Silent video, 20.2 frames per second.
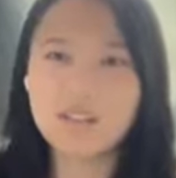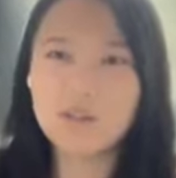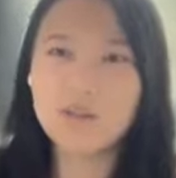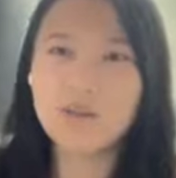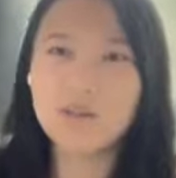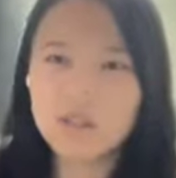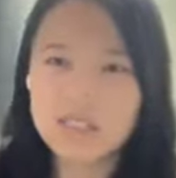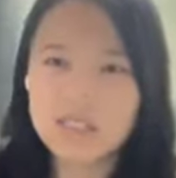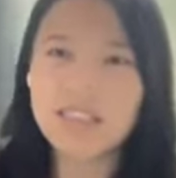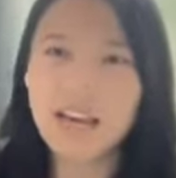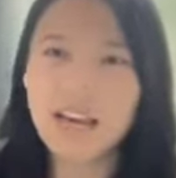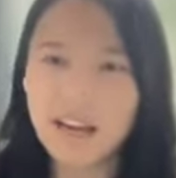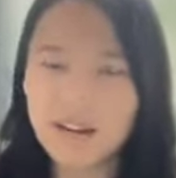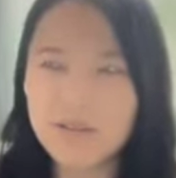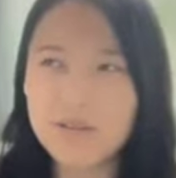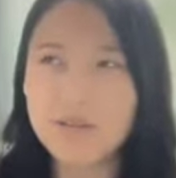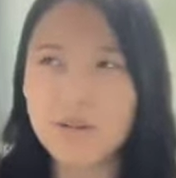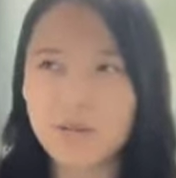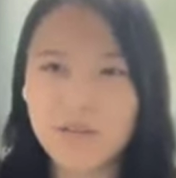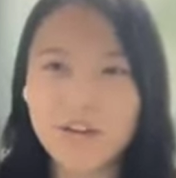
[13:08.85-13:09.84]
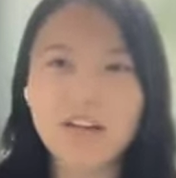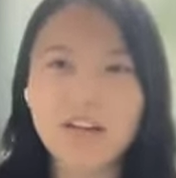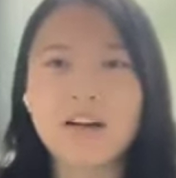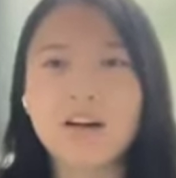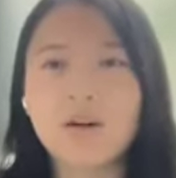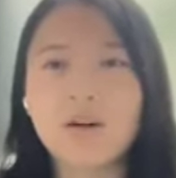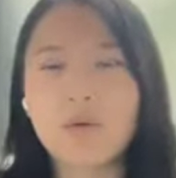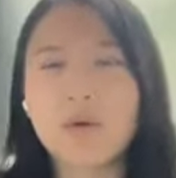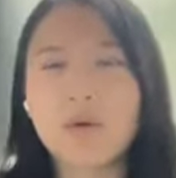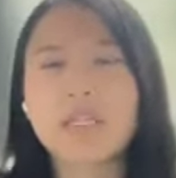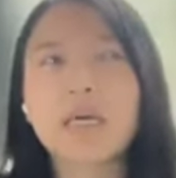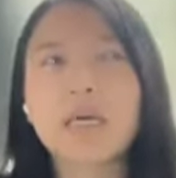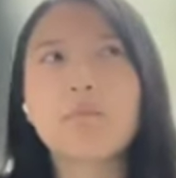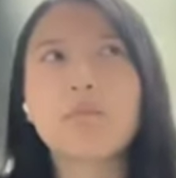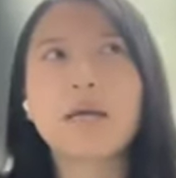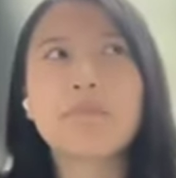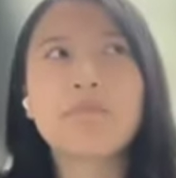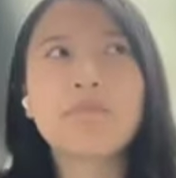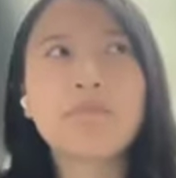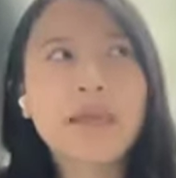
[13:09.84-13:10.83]
You just have to figure out what they
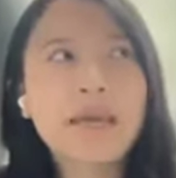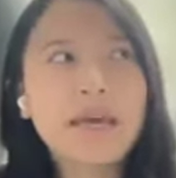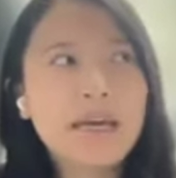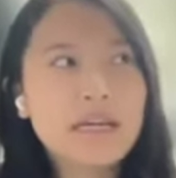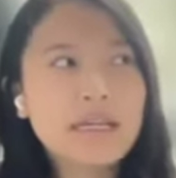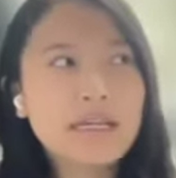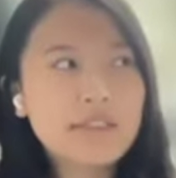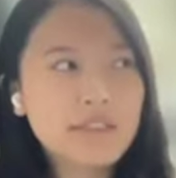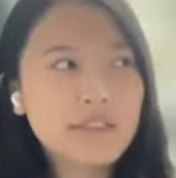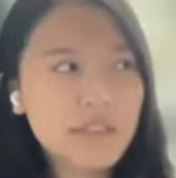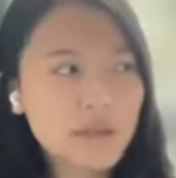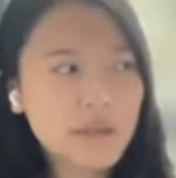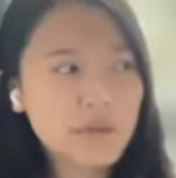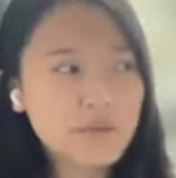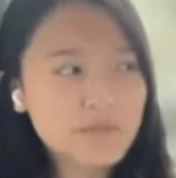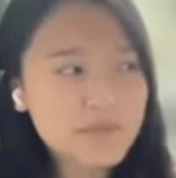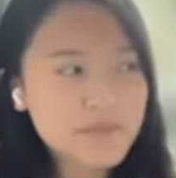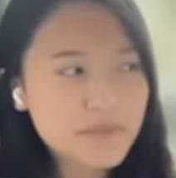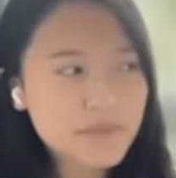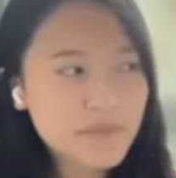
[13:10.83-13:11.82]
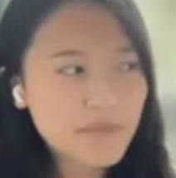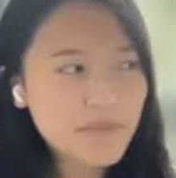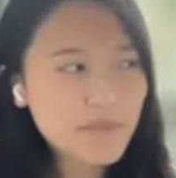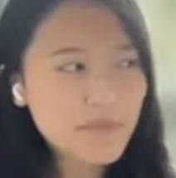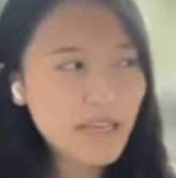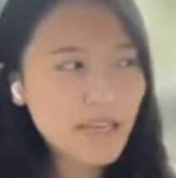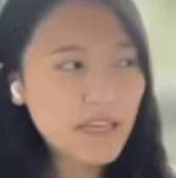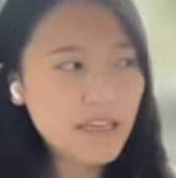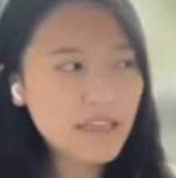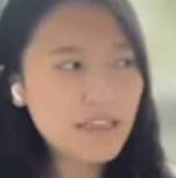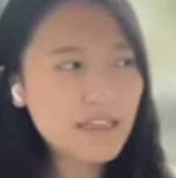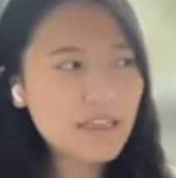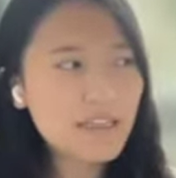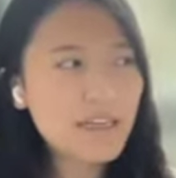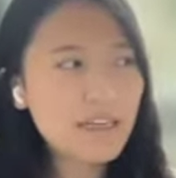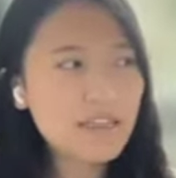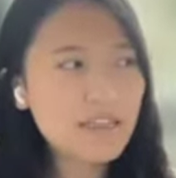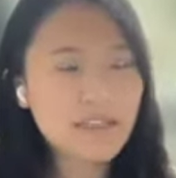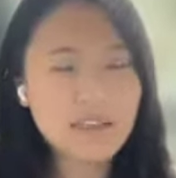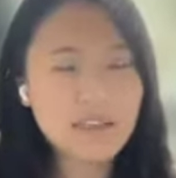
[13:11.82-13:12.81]
mean. Yep. So I think
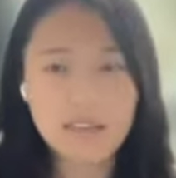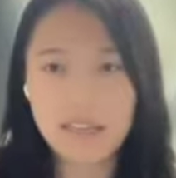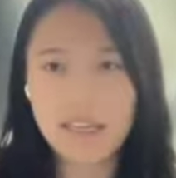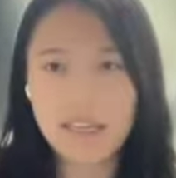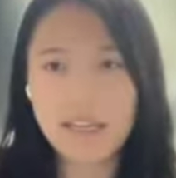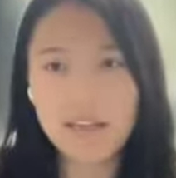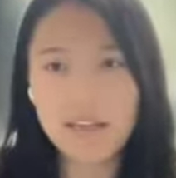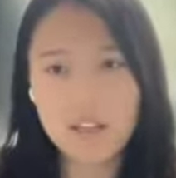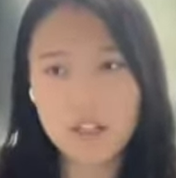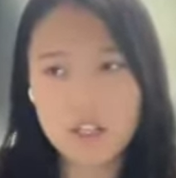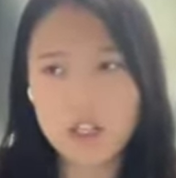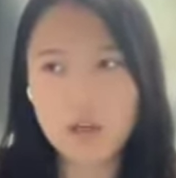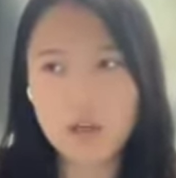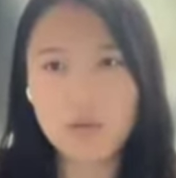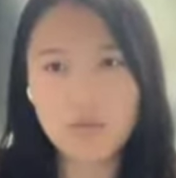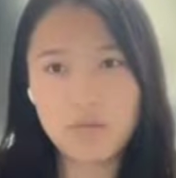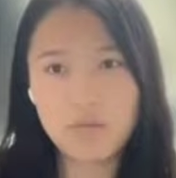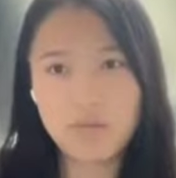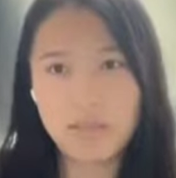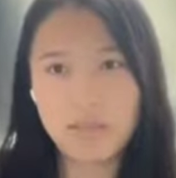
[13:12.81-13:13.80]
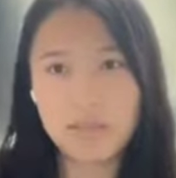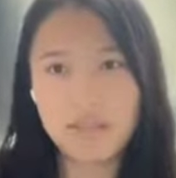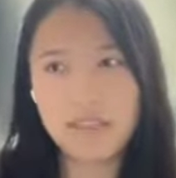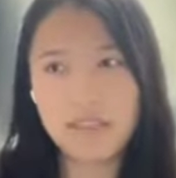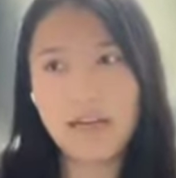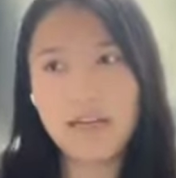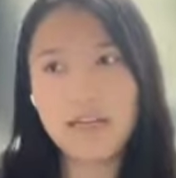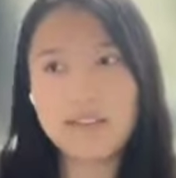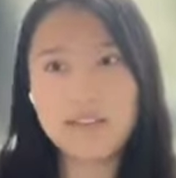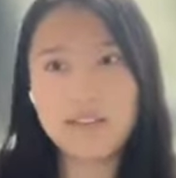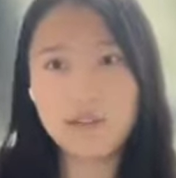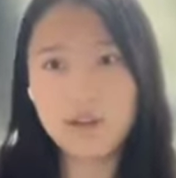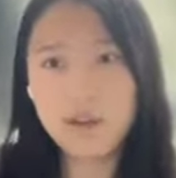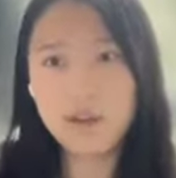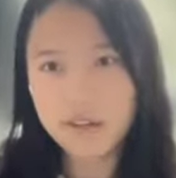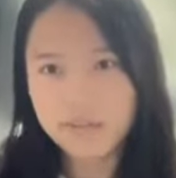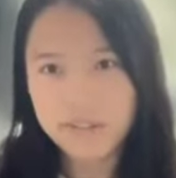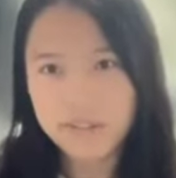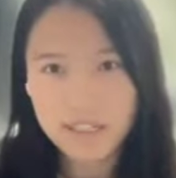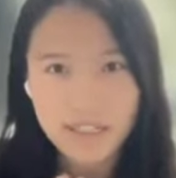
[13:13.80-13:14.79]
that again showed me that I still
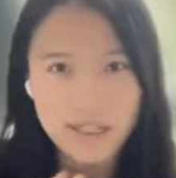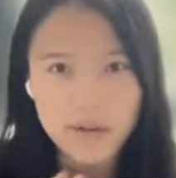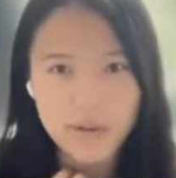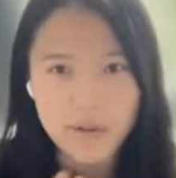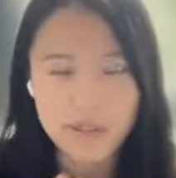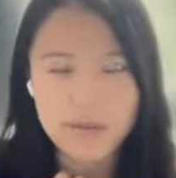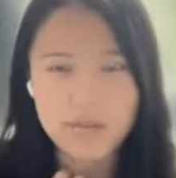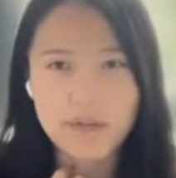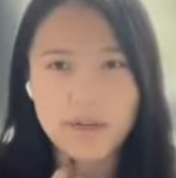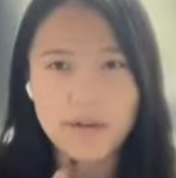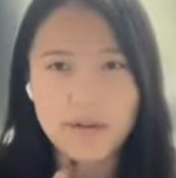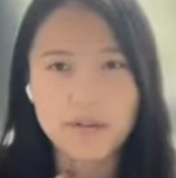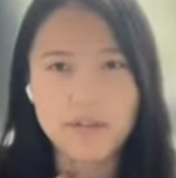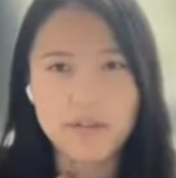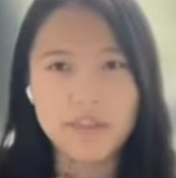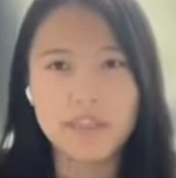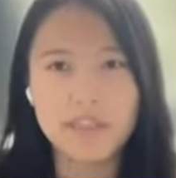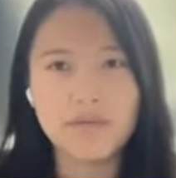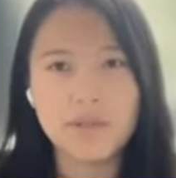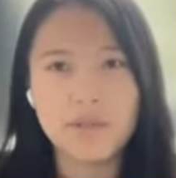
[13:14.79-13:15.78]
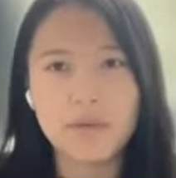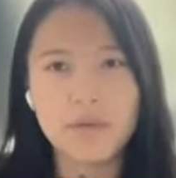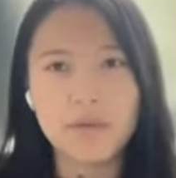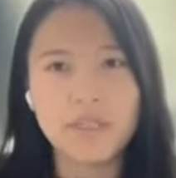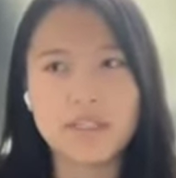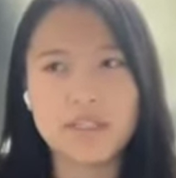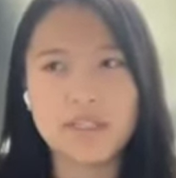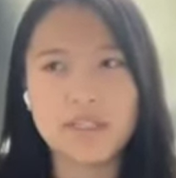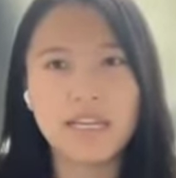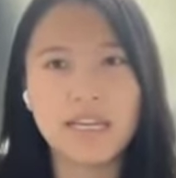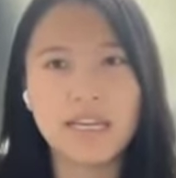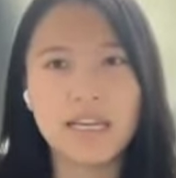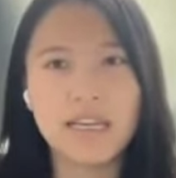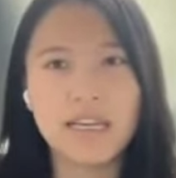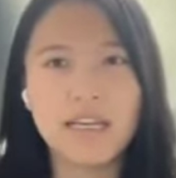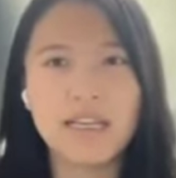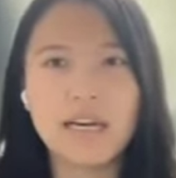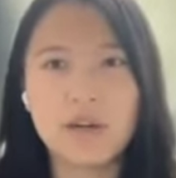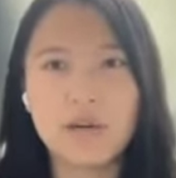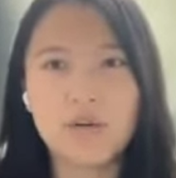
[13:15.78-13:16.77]
have the language barrier, even with
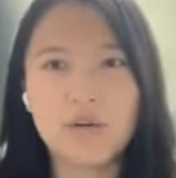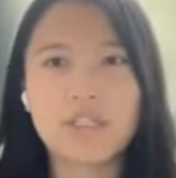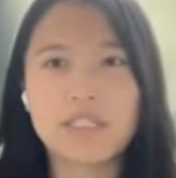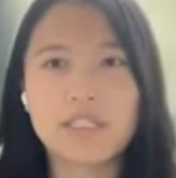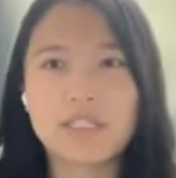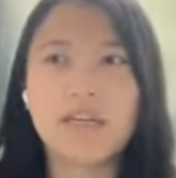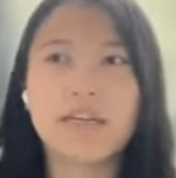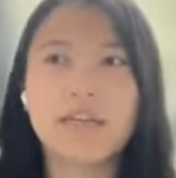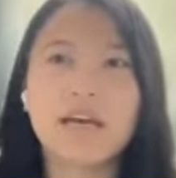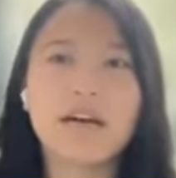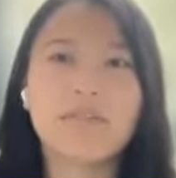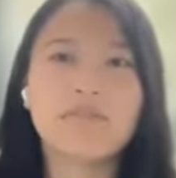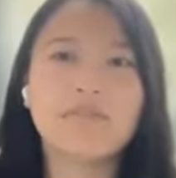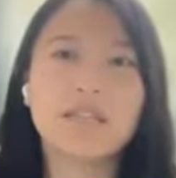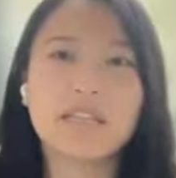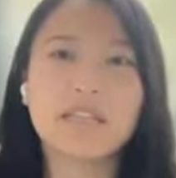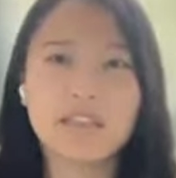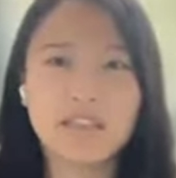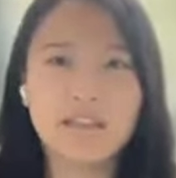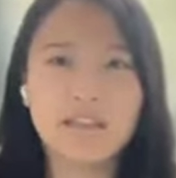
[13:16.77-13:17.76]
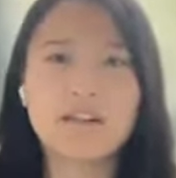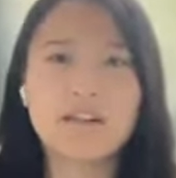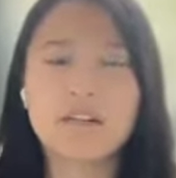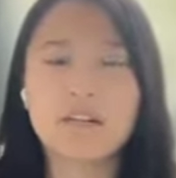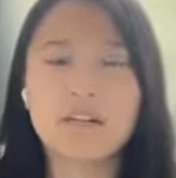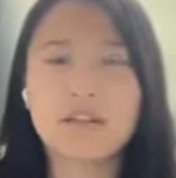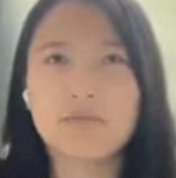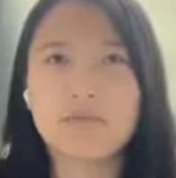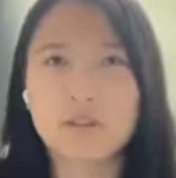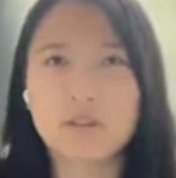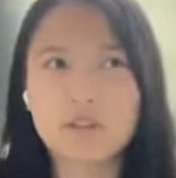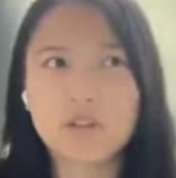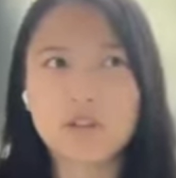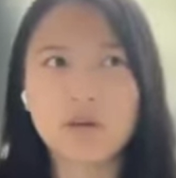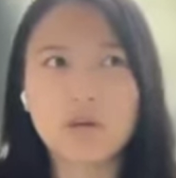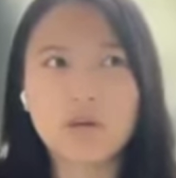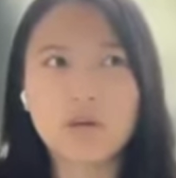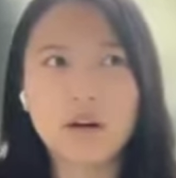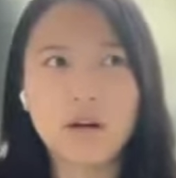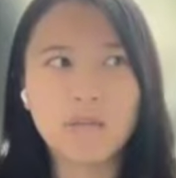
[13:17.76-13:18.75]
a language that I've been learning for
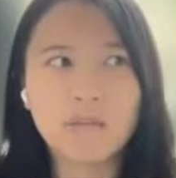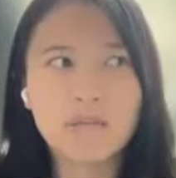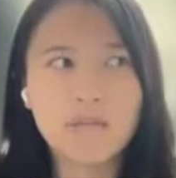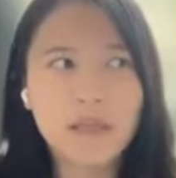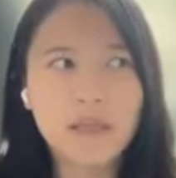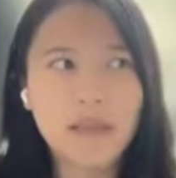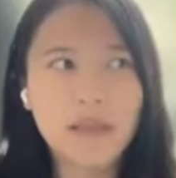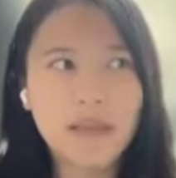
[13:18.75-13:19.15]
so long.